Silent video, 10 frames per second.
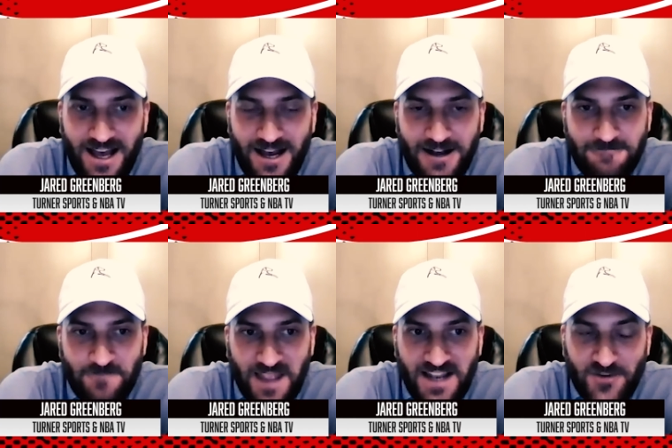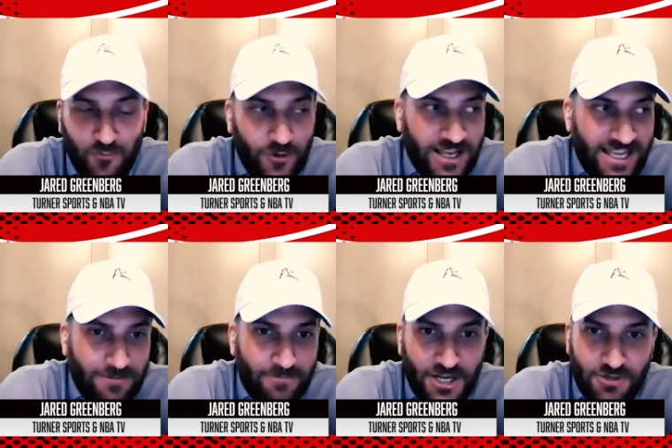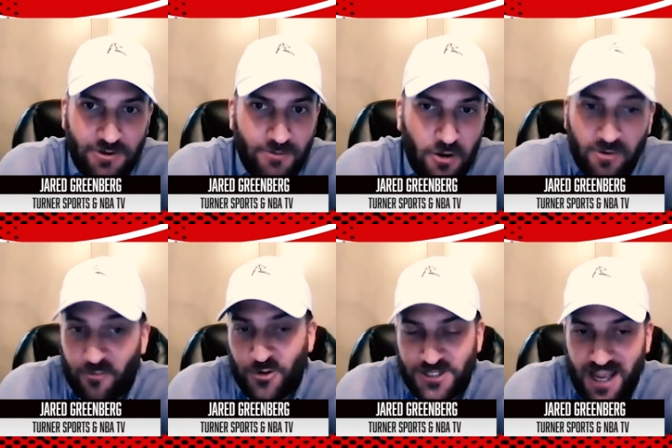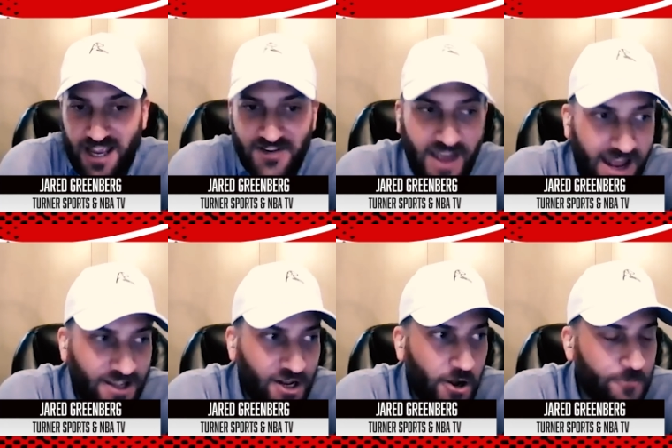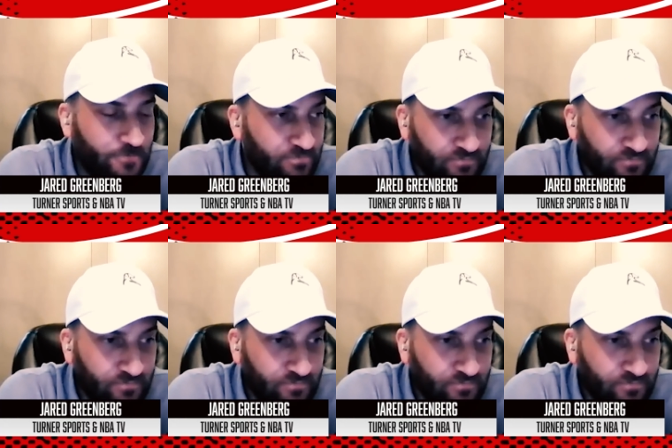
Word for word: um, it's really a pinch me moment bruce like you said you know